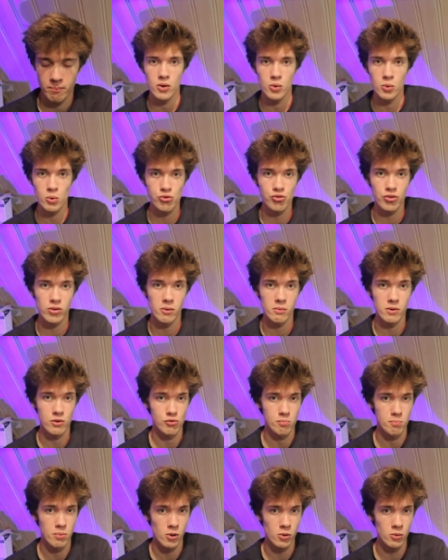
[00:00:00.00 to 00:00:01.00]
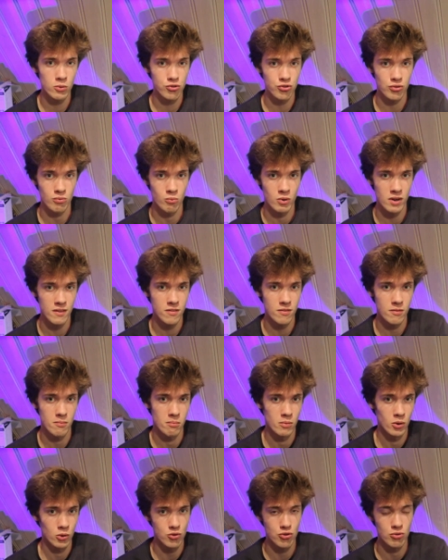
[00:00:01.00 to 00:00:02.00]
also known as pulse width
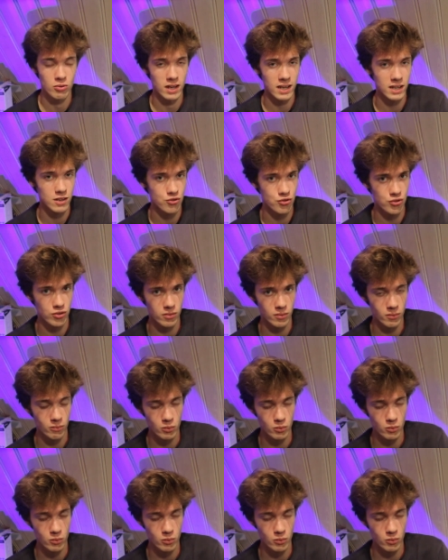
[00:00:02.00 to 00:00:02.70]
modulation,